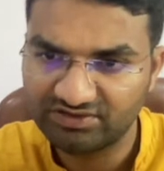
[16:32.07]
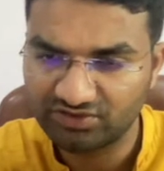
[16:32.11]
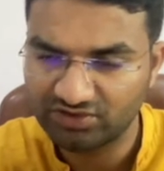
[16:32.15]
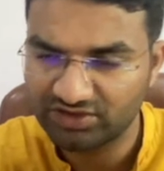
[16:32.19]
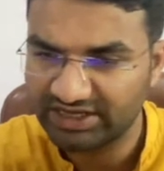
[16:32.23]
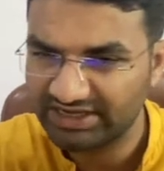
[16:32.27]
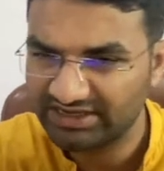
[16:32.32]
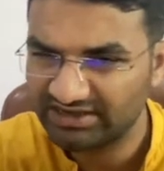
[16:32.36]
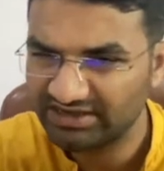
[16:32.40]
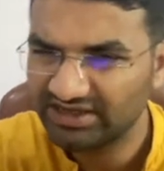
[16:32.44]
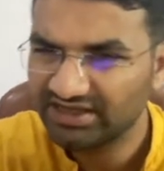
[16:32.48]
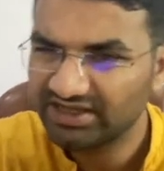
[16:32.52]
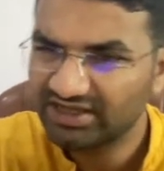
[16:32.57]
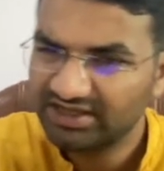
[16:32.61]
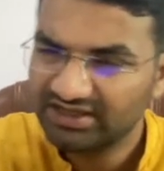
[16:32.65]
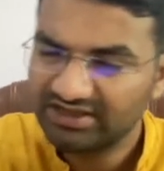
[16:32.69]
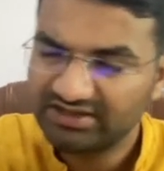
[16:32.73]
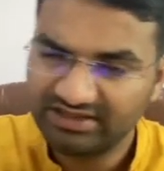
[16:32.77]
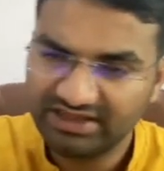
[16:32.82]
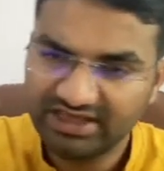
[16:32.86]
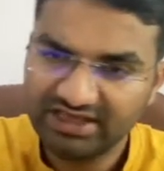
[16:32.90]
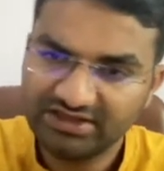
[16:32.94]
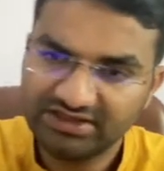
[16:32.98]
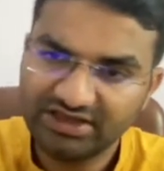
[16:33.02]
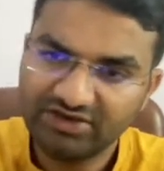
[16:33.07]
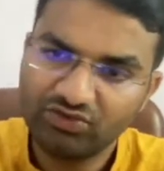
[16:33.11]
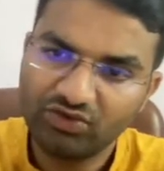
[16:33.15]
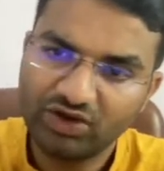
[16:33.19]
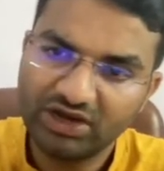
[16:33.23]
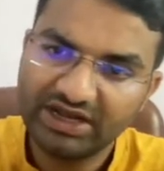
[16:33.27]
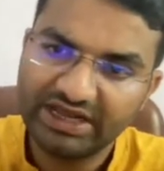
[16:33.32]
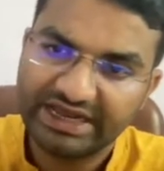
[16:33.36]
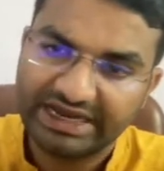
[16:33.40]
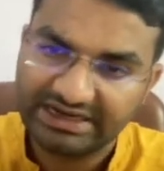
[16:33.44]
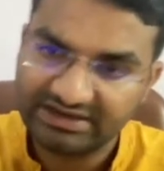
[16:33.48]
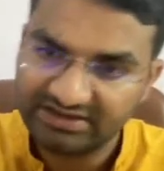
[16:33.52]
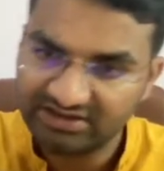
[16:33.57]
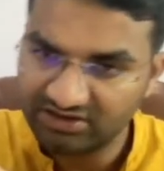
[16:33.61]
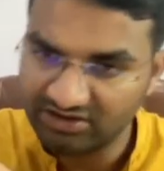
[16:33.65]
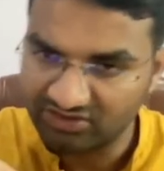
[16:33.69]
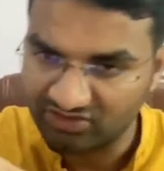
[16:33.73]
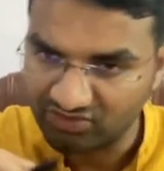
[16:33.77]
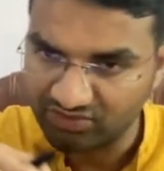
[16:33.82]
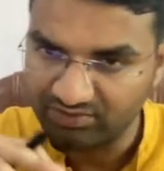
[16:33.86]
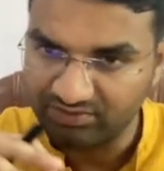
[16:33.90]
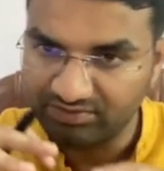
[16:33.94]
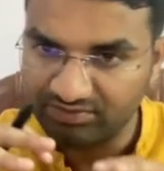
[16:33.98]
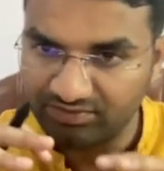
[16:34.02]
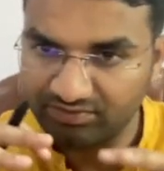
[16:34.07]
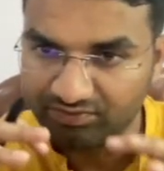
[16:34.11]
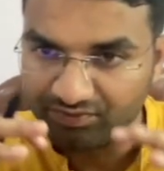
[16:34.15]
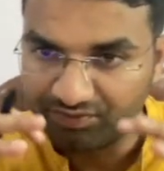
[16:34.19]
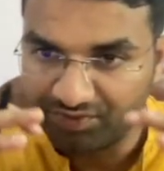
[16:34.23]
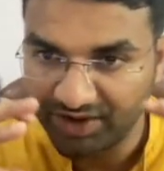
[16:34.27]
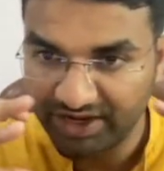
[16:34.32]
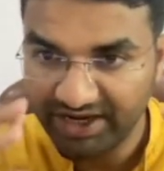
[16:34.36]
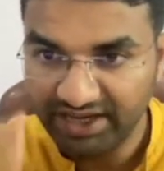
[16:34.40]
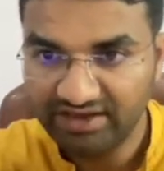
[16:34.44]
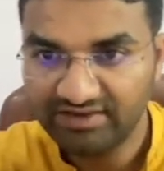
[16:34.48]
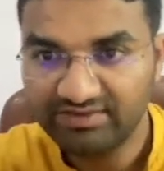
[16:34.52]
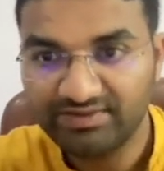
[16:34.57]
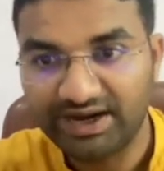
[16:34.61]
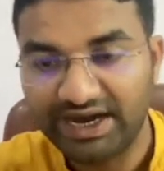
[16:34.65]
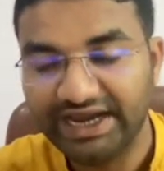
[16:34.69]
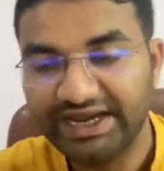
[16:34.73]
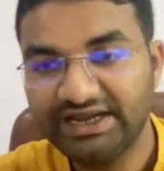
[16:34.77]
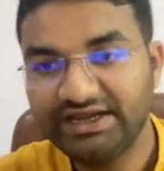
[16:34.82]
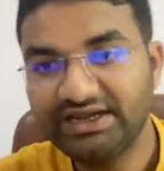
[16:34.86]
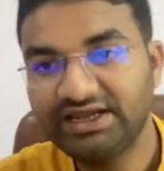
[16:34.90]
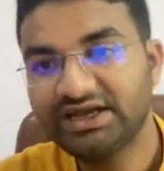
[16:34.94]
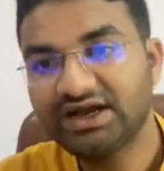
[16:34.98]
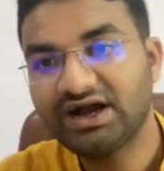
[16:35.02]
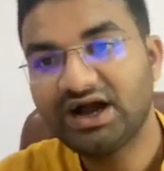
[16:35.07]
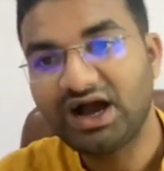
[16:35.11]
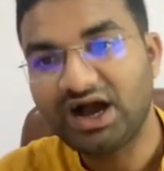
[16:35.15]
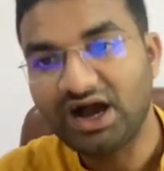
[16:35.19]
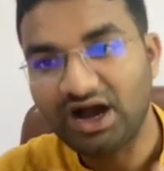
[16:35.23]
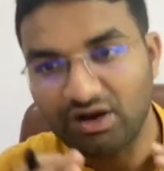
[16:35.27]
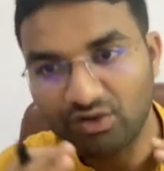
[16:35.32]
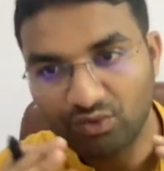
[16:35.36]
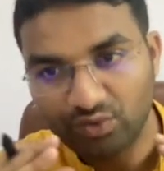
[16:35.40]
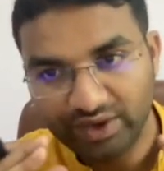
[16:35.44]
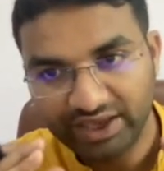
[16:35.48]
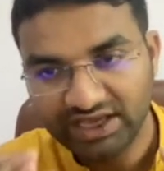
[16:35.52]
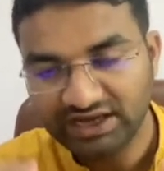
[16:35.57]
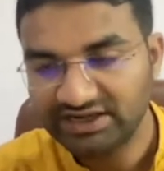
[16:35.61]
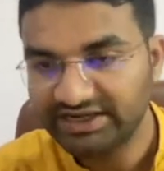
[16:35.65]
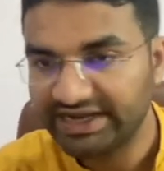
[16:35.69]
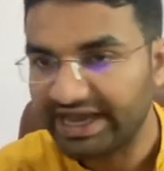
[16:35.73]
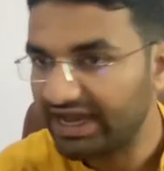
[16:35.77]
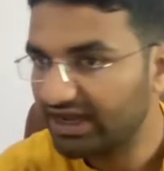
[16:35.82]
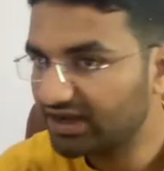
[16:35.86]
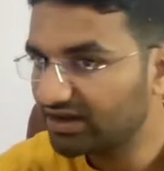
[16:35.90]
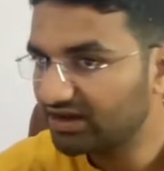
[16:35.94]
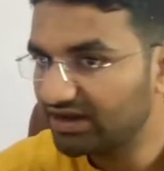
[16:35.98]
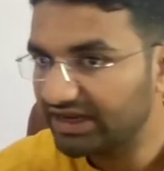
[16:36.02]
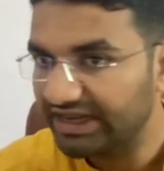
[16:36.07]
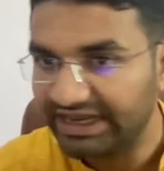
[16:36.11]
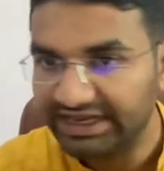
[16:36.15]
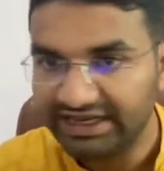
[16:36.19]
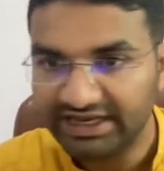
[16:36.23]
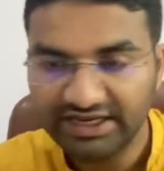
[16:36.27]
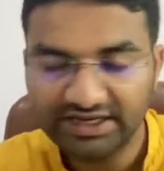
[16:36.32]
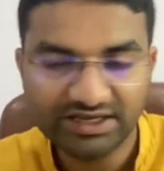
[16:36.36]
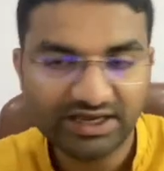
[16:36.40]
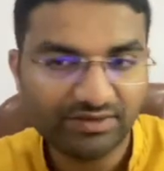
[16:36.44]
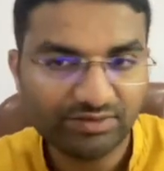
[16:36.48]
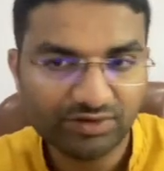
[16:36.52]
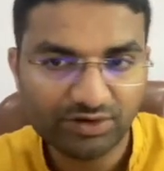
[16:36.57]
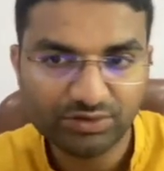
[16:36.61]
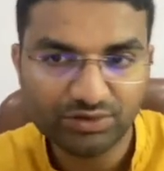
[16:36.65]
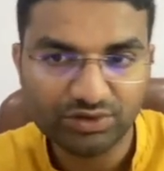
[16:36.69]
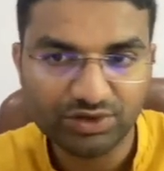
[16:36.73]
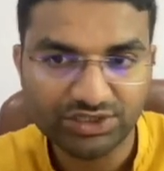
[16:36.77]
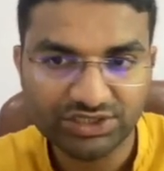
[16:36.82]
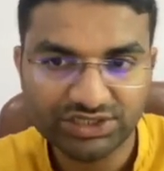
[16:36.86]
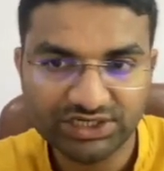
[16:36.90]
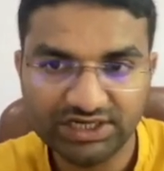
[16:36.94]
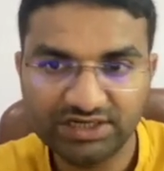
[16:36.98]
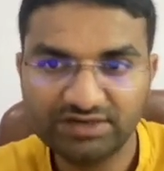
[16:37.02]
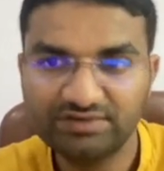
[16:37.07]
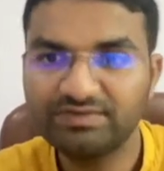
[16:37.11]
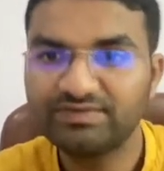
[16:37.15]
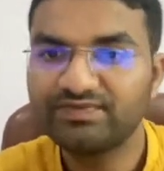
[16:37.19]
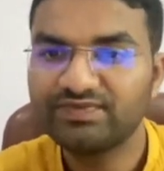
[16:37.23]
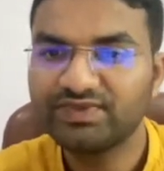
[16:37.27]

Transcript: that they will get the brief idea how we can tackle any type of question,